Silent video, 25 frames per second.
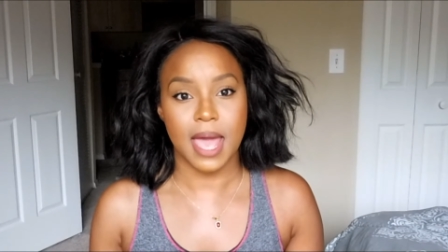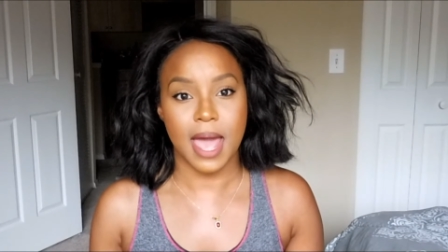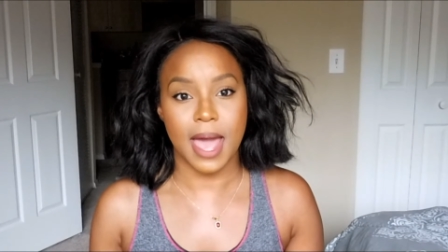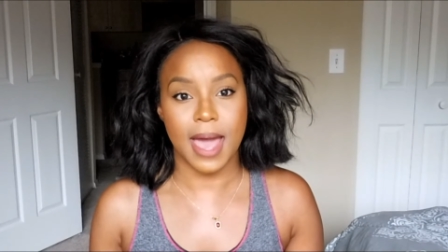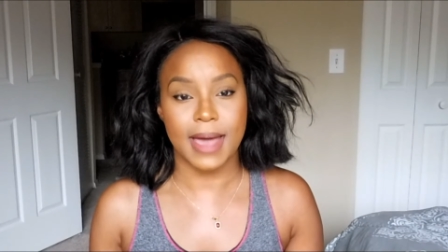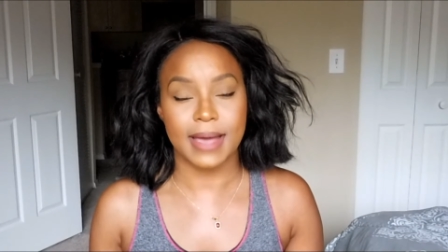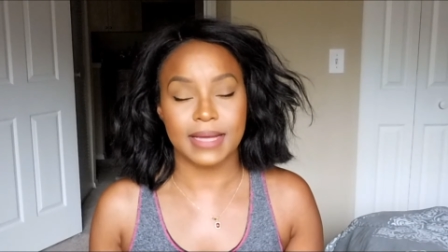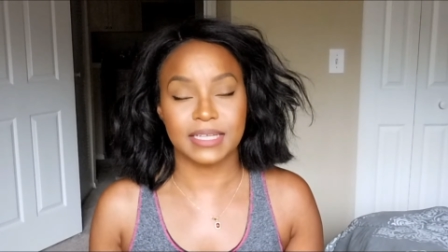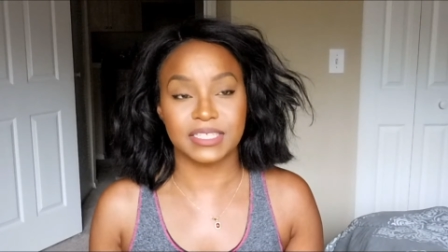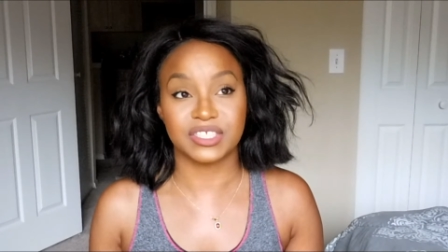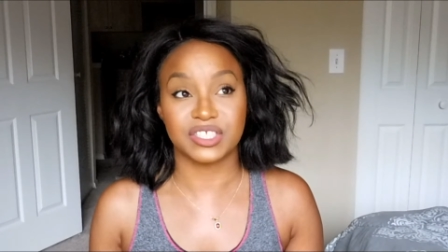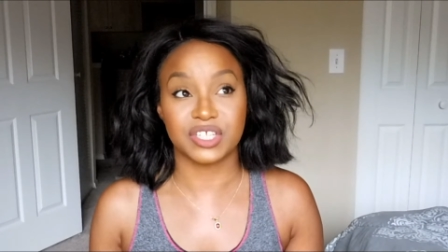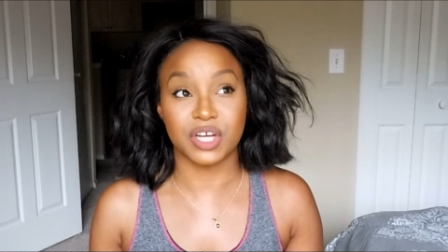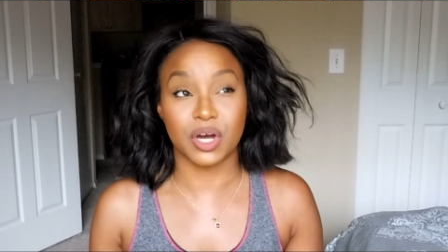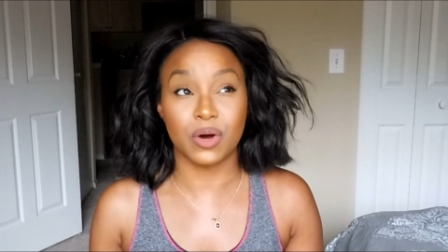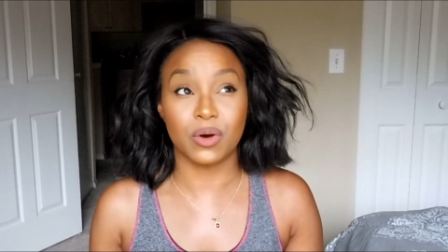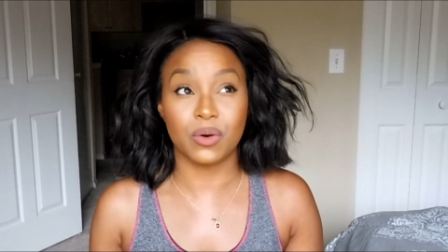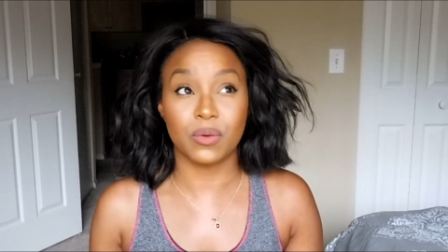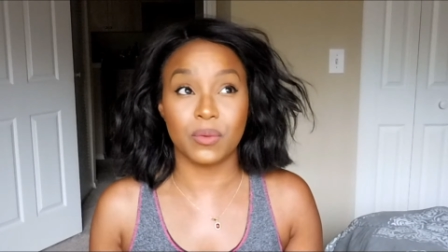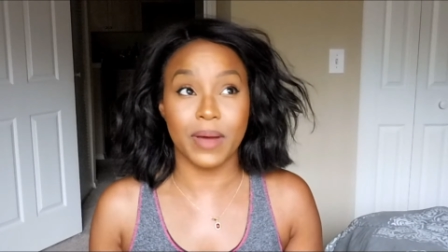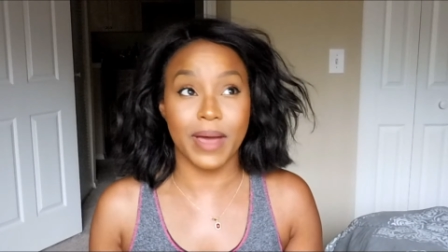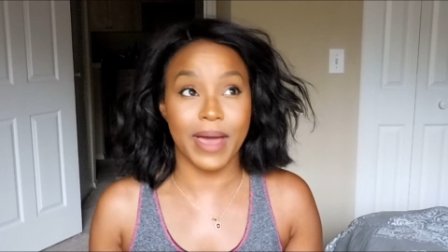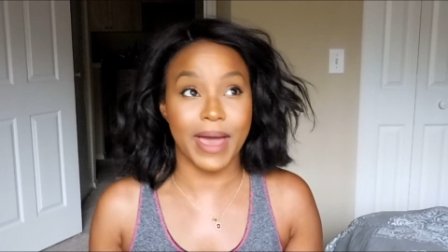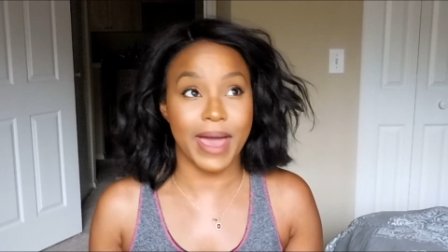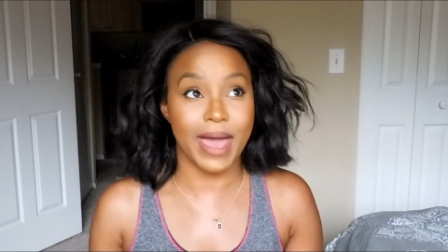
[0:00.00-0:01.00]
I
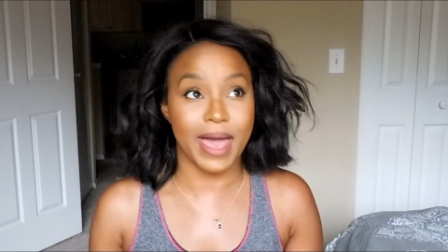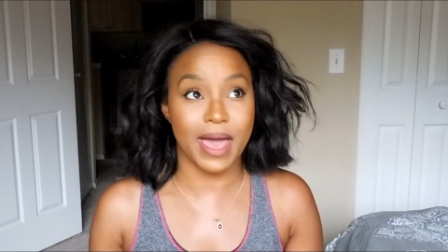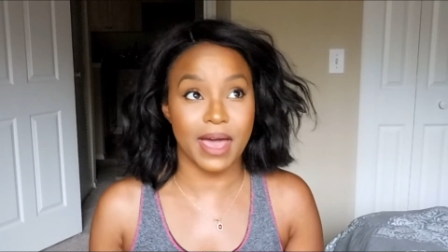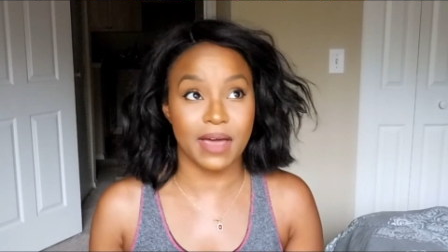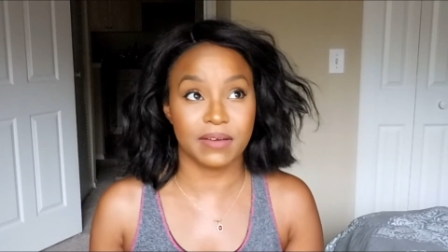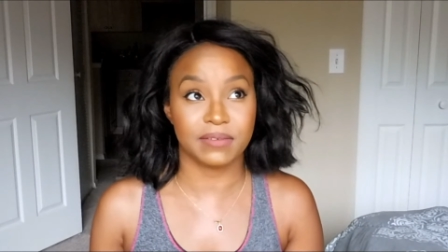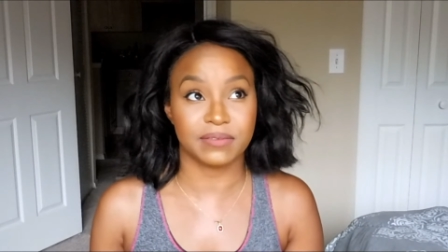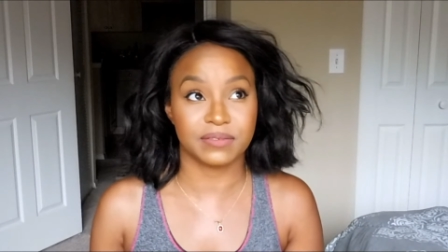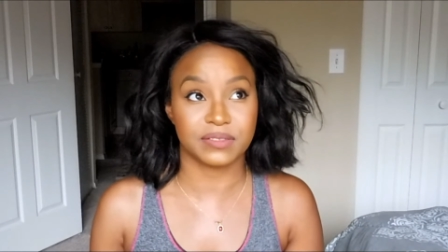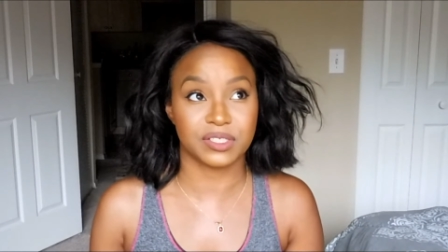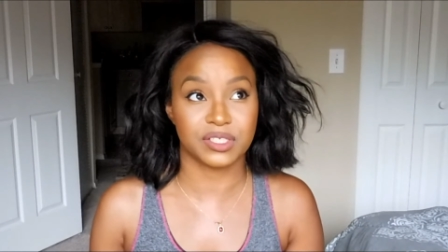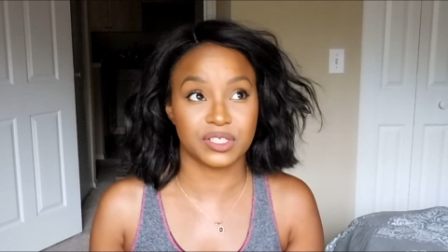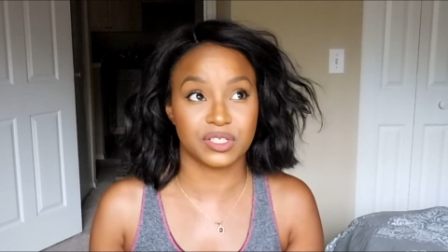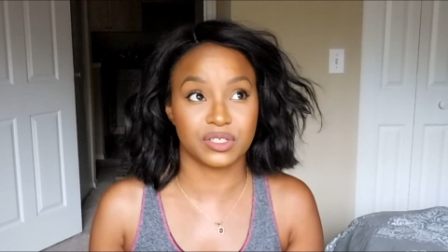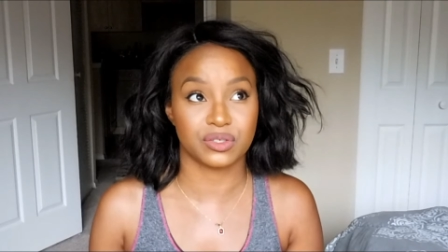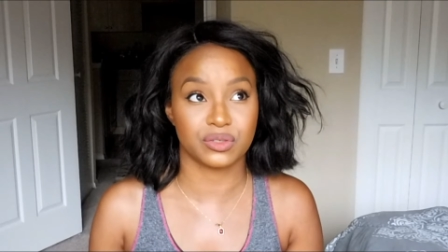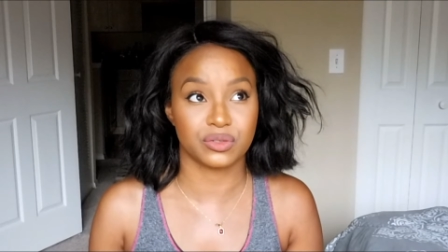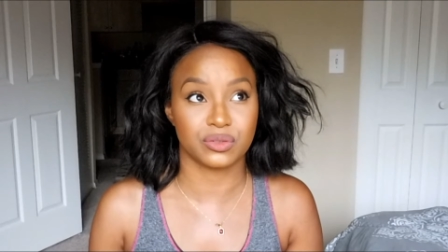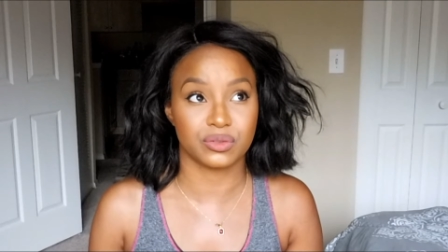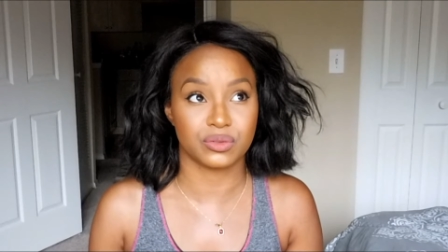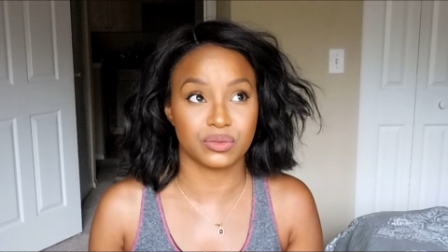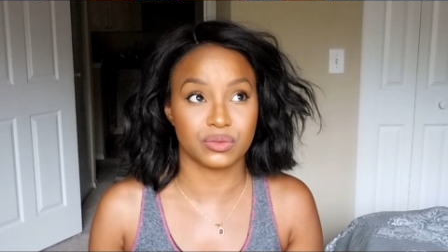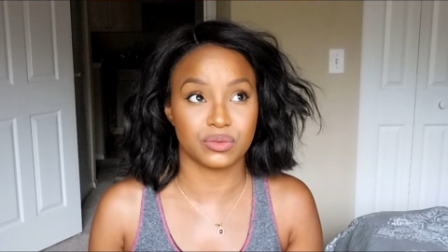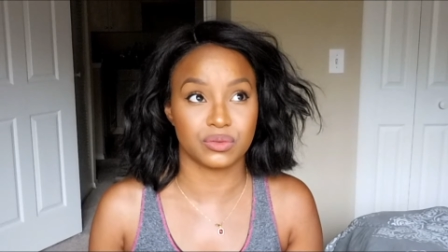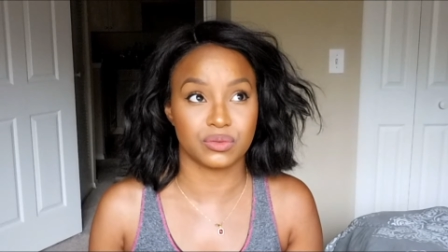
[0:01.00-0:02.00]
don't have
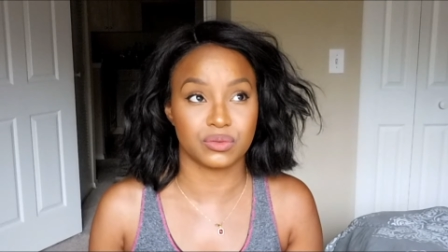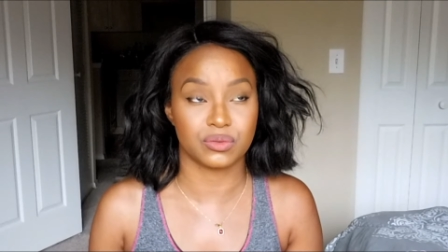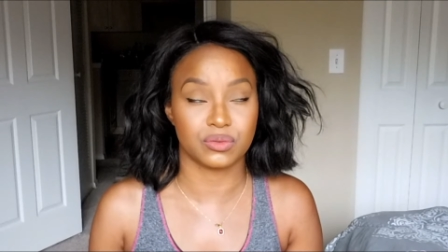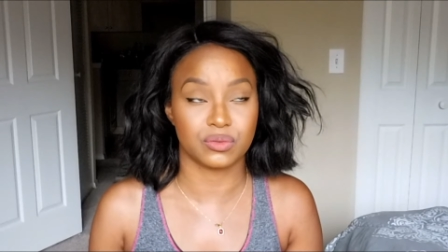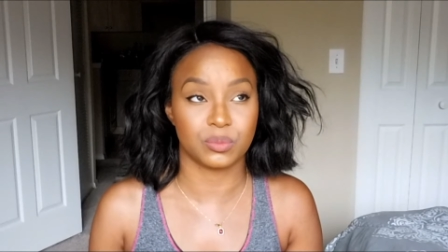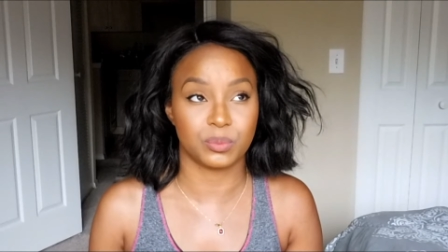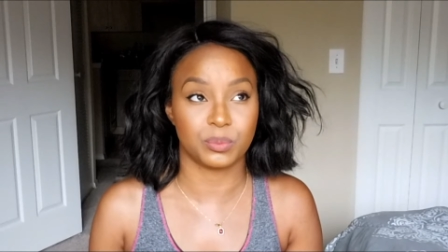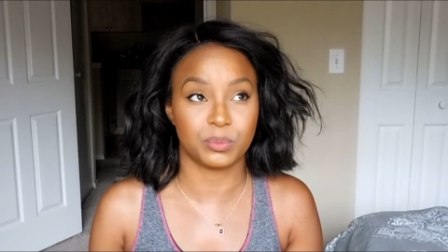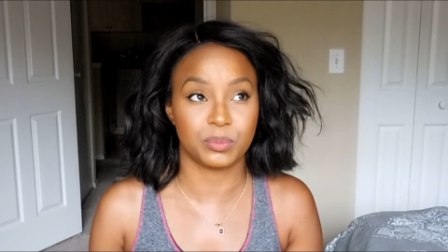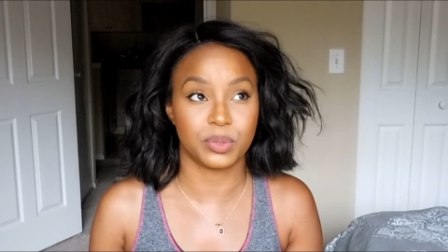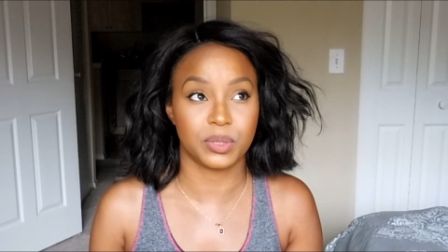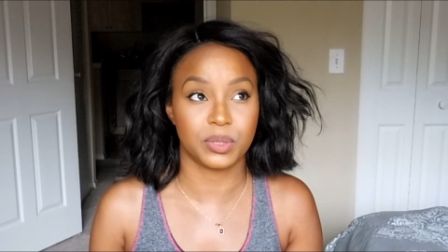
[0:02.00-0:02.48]
to